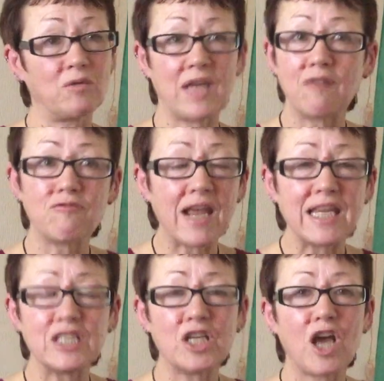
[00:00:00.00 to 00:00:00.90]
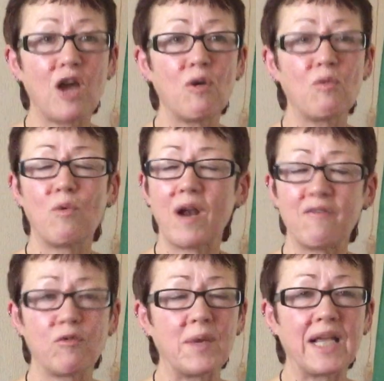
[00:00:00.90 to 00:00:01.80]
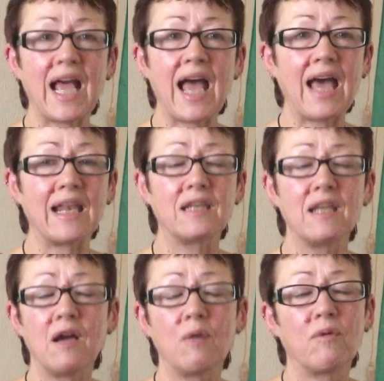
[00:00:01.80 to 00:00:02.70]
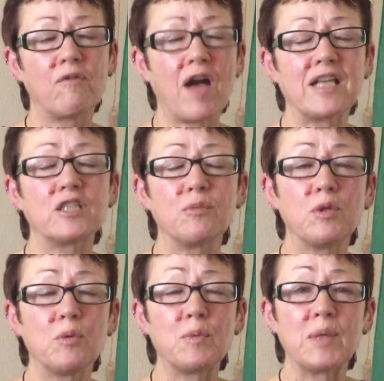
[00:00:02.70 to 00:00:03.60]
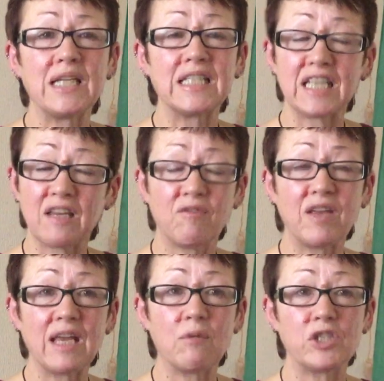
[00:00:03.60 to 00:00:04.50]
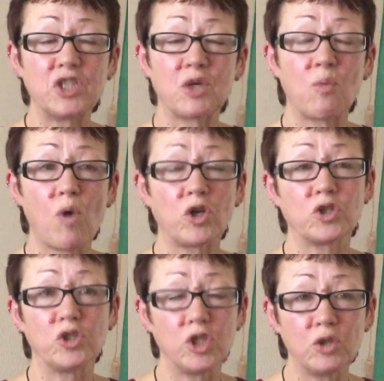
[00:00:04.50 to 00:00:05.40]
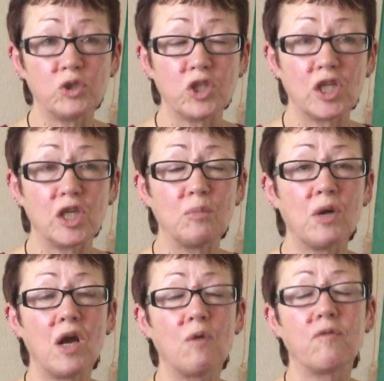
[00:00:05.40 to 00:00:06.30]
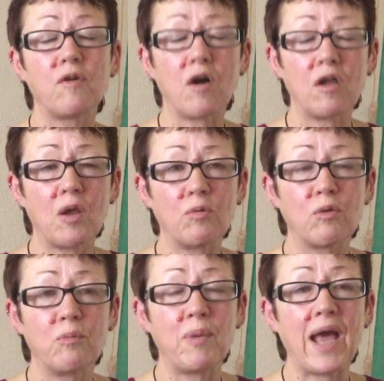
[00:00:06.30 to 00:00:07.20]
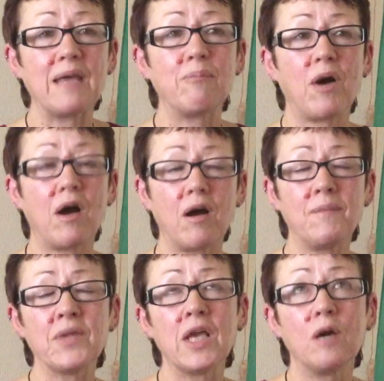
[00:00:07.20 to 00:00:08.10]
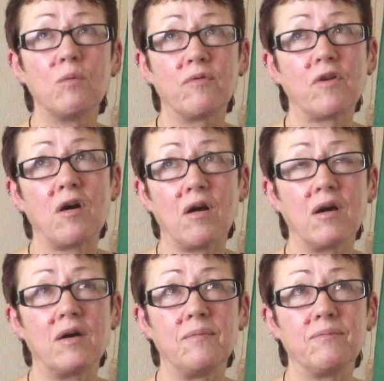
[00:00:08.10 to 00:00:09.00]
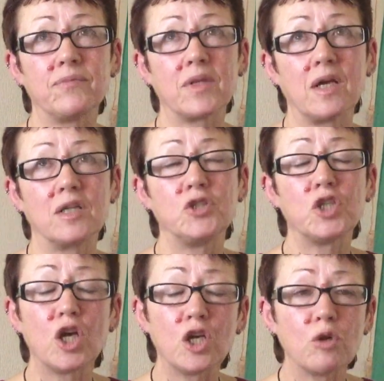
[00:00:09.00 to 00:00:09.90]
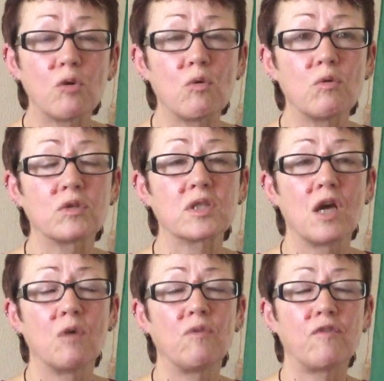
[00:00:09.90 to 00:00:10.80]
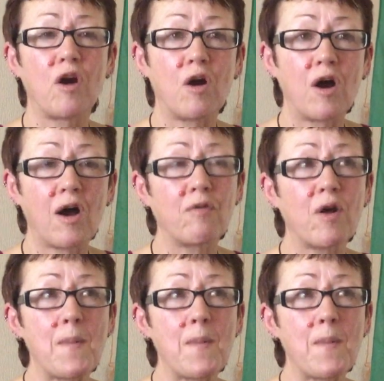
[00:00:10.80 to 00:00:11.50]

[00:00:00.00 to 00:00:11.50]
yeah, radio wherever we can. We've got SWP TV, which you can watch on YouTube. We've got a local paper. We've got journals. We've got our